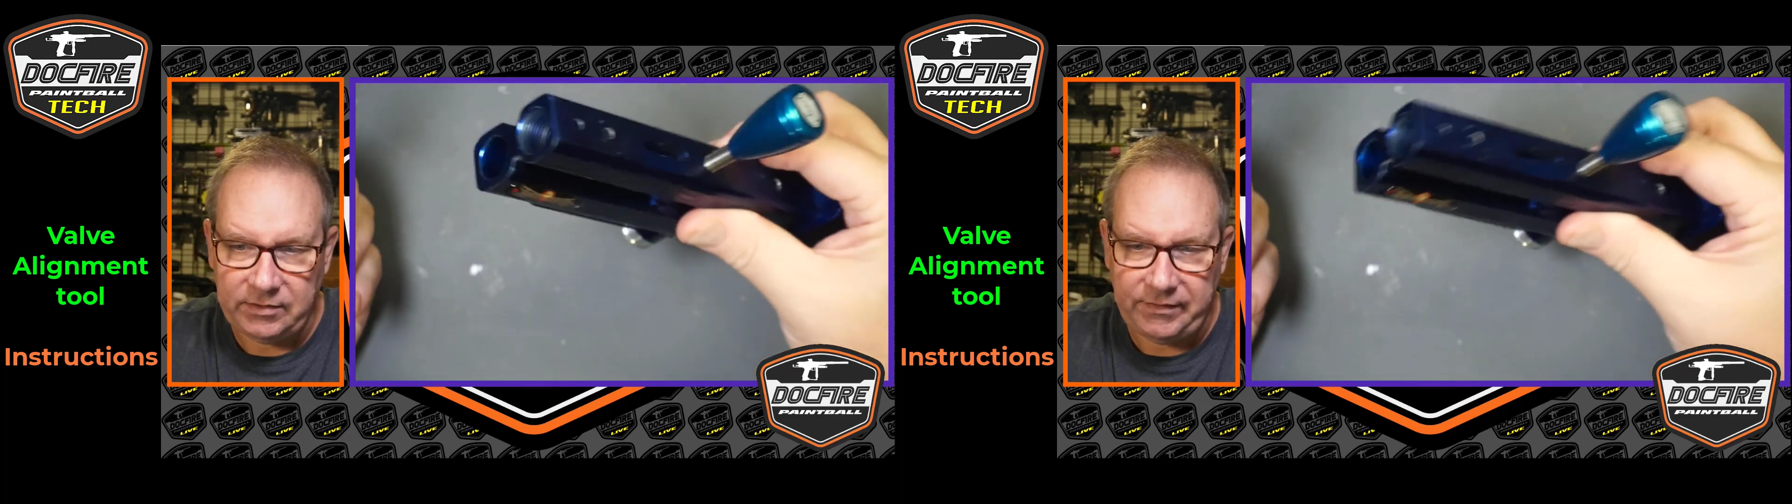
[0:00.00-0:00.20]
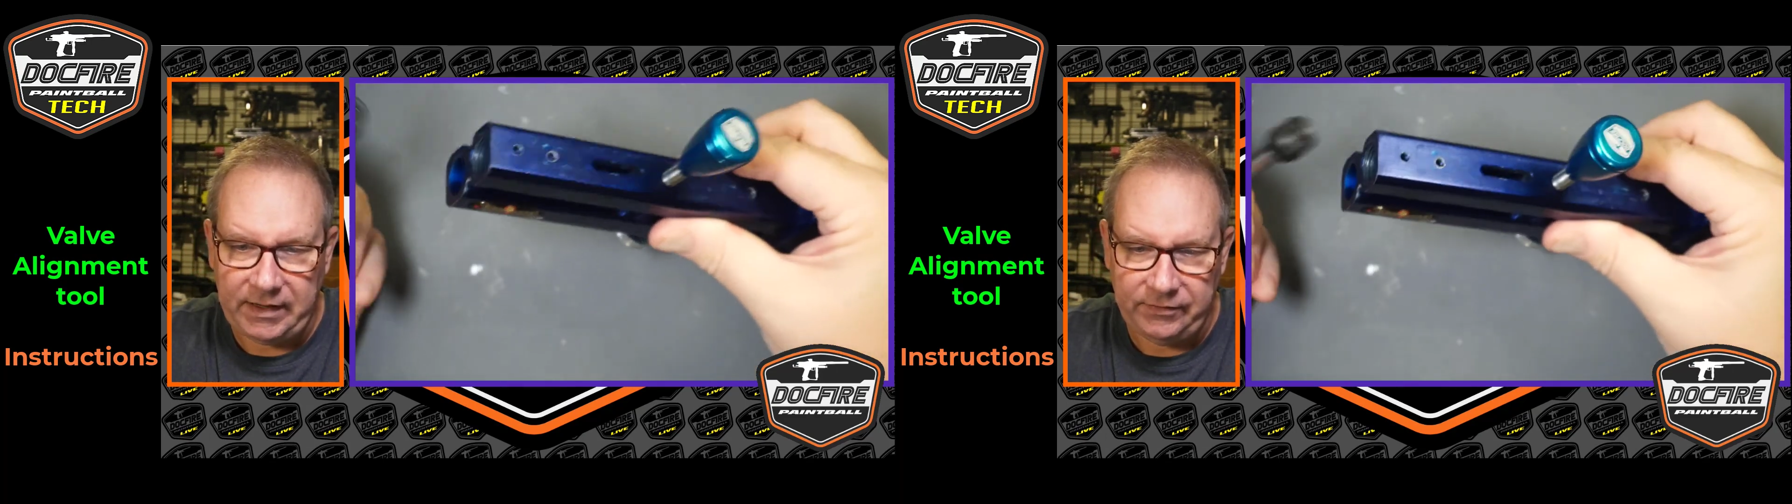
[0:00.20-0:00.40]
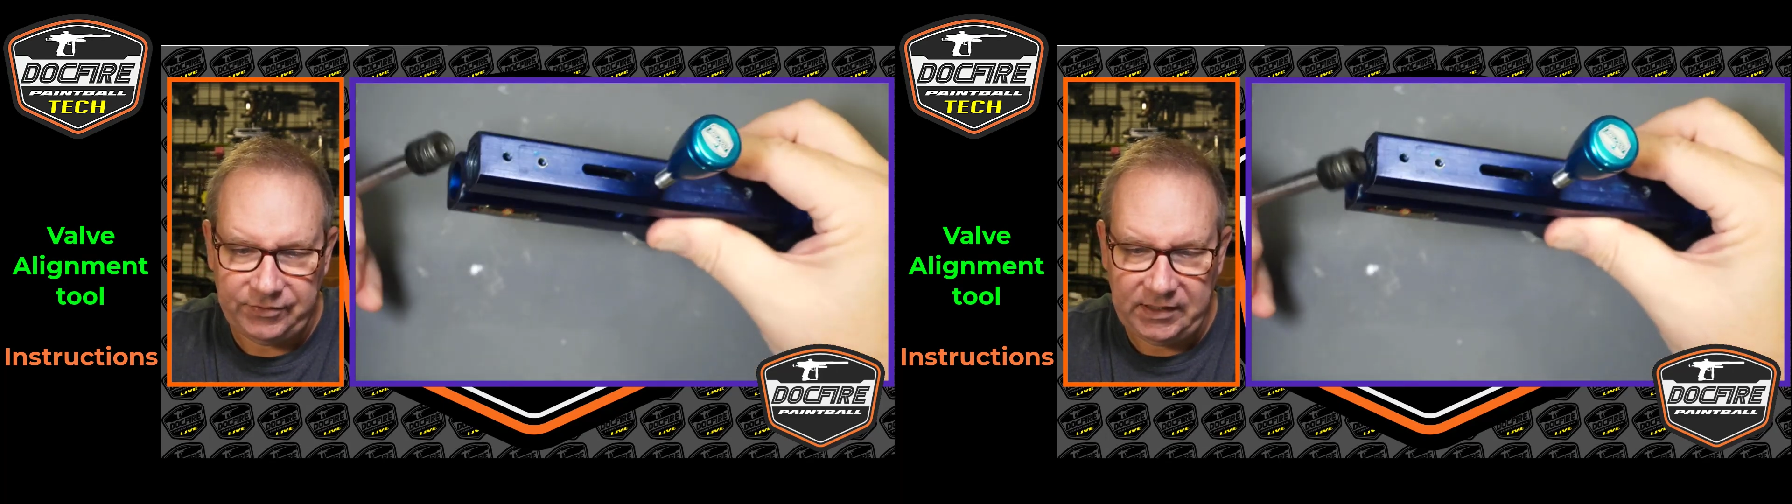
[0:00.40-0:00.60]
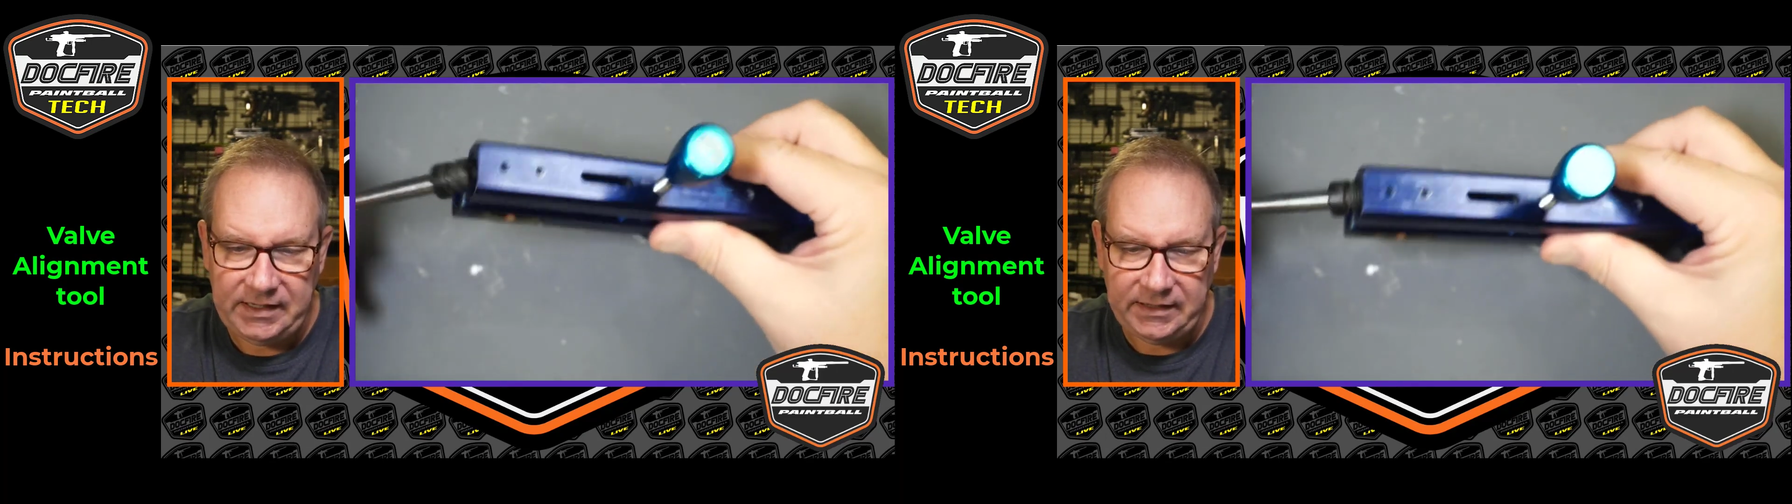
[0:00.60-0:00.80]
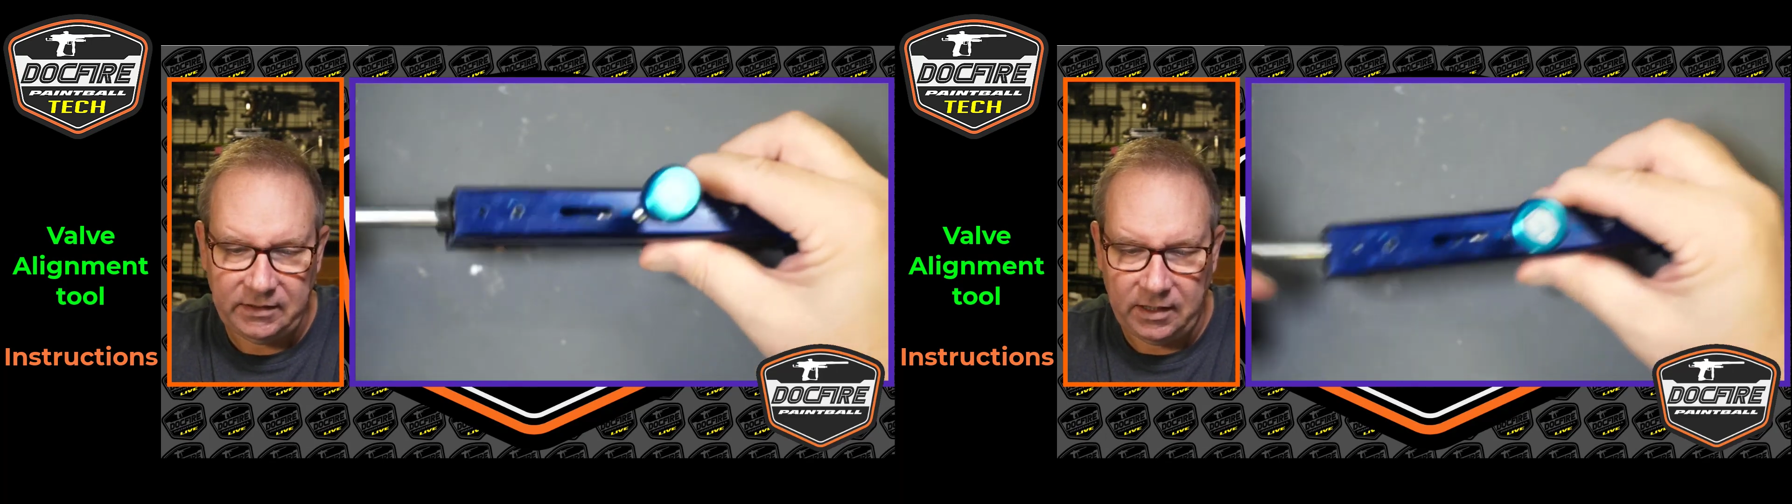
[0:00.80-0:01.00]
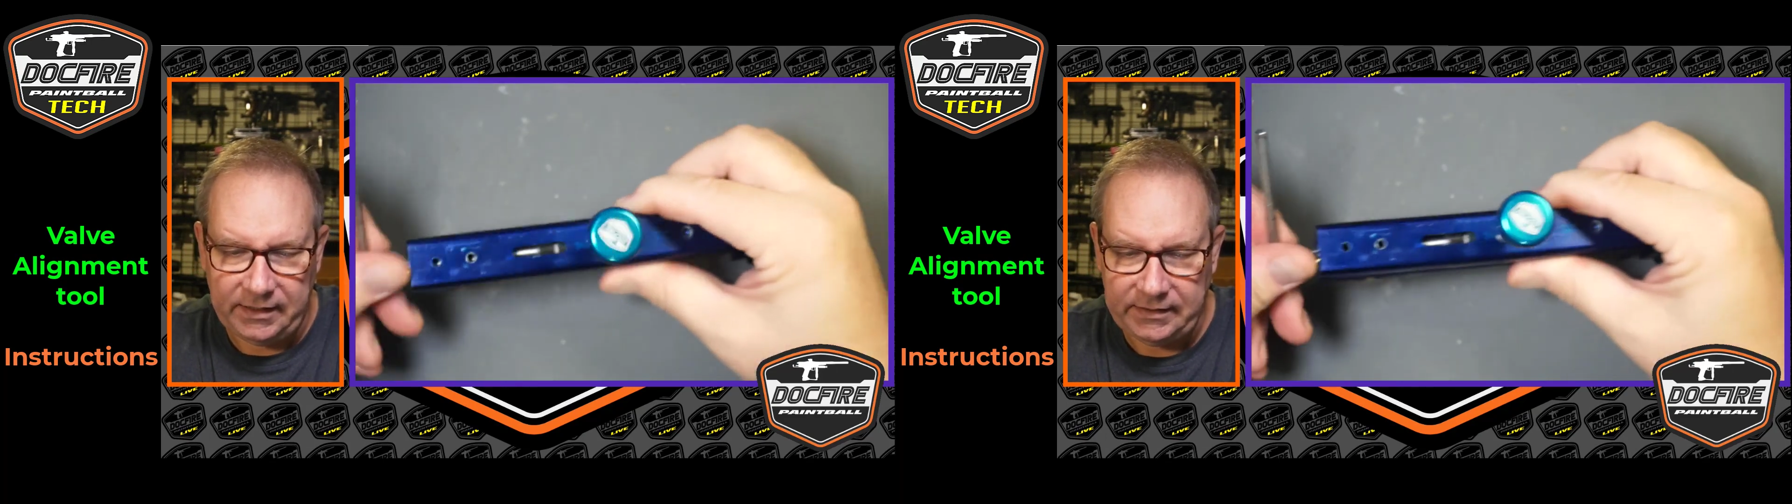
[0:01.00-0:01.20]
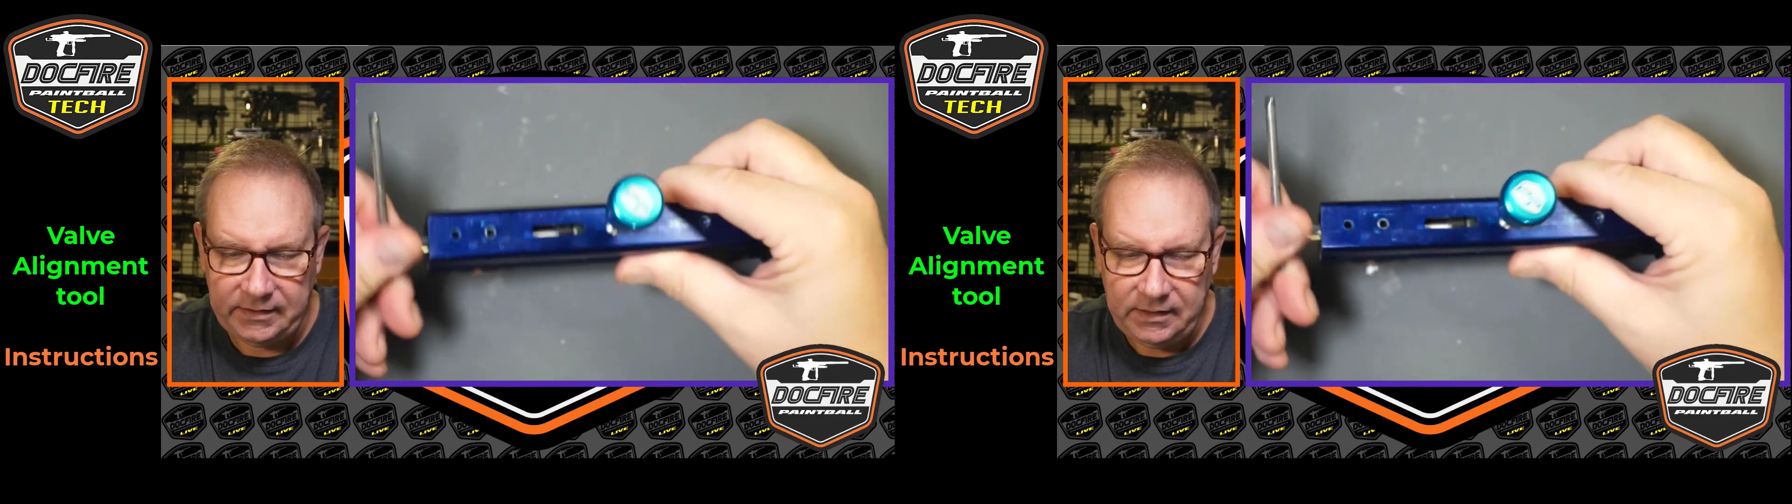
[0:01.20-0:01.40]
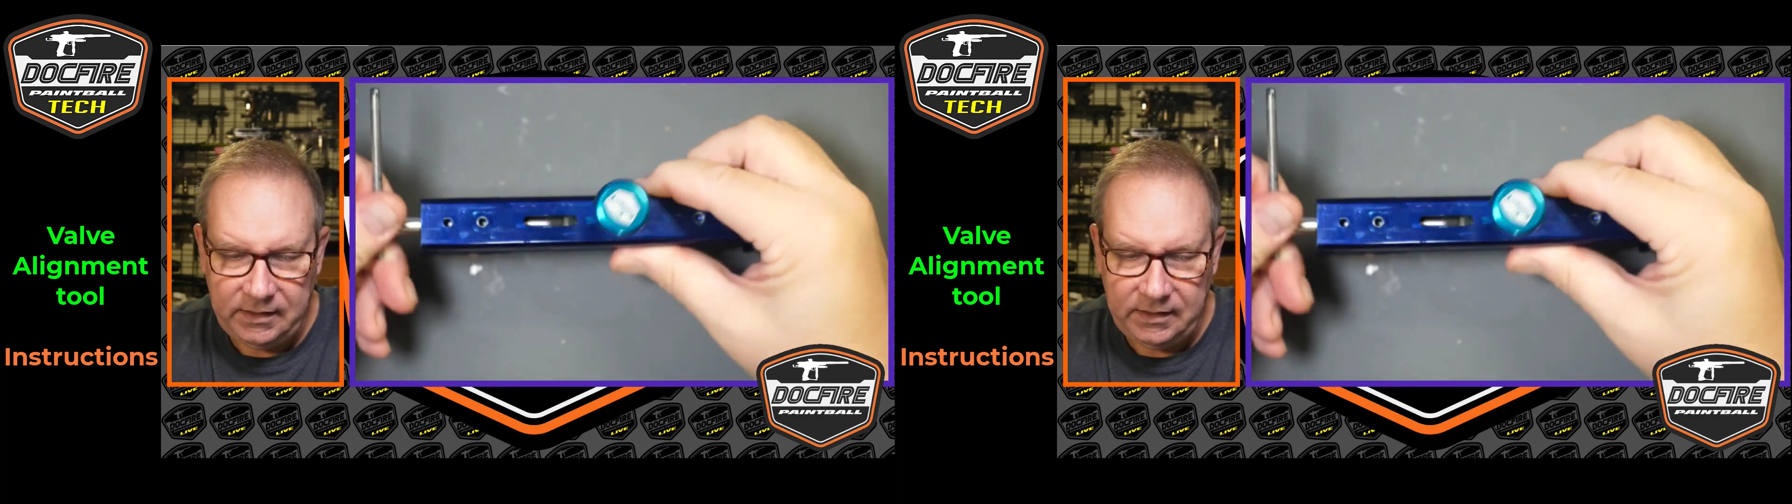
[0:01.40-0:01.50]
The valve's in line.